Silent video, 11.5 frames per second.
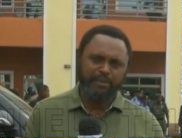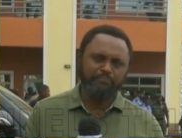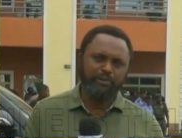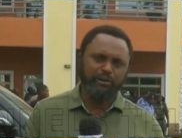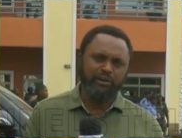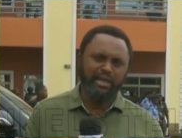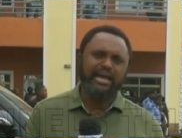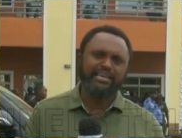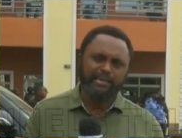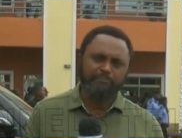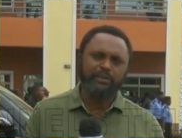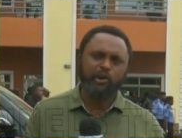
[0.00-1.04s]
people
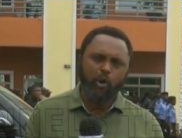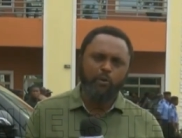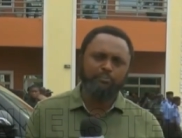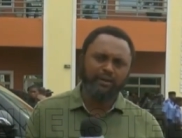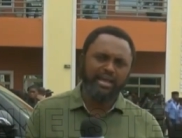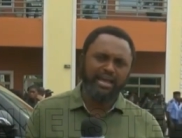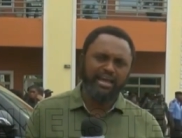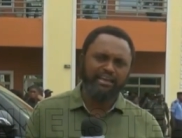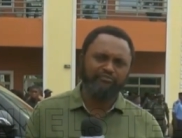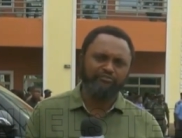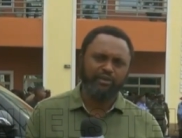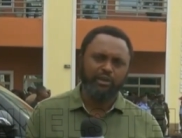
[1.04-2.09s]
are keeping up
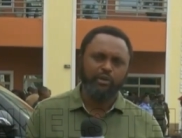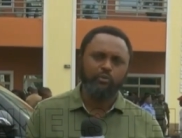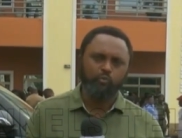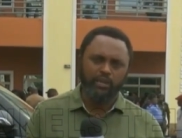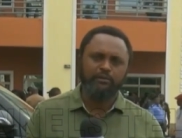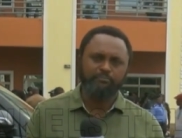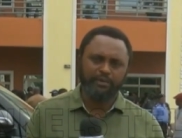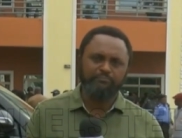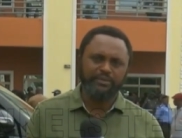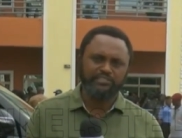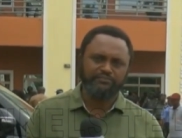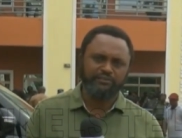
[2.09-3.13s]
alive will be
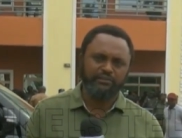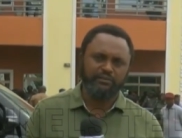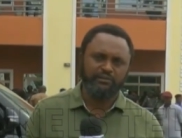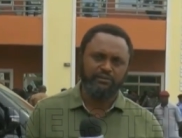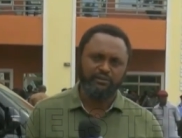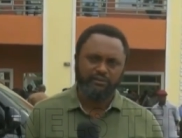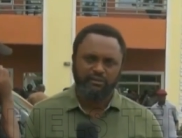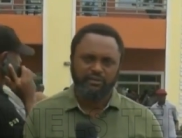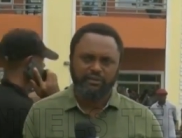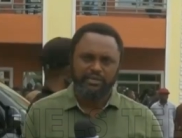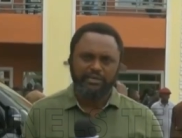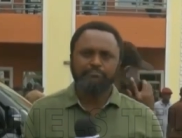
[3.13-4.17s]
peaceful.
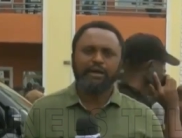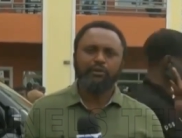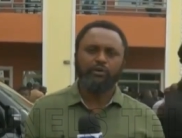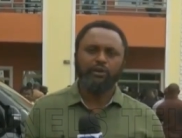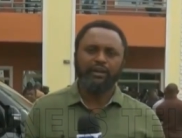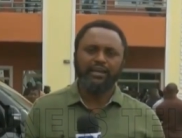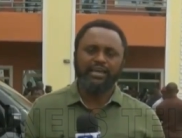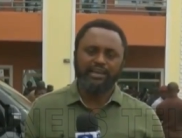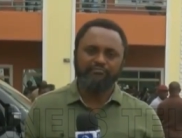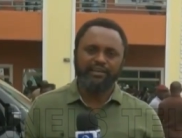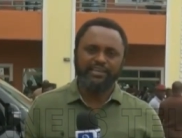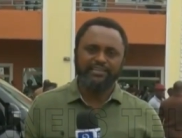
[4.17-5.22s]
Emmanuel
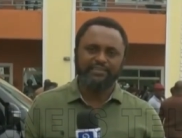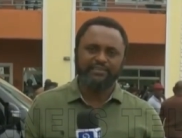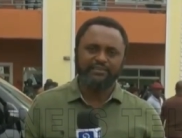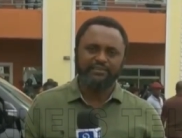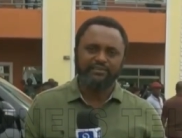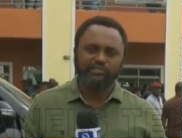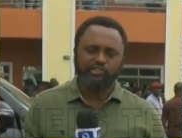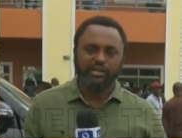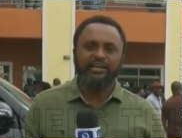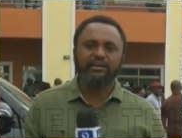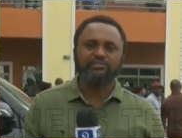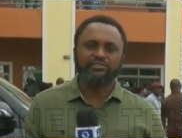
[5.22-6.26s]
Iray,
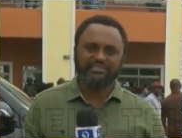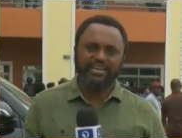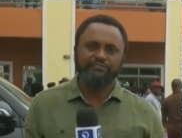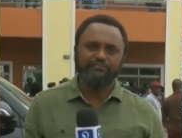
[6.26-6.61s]
Channels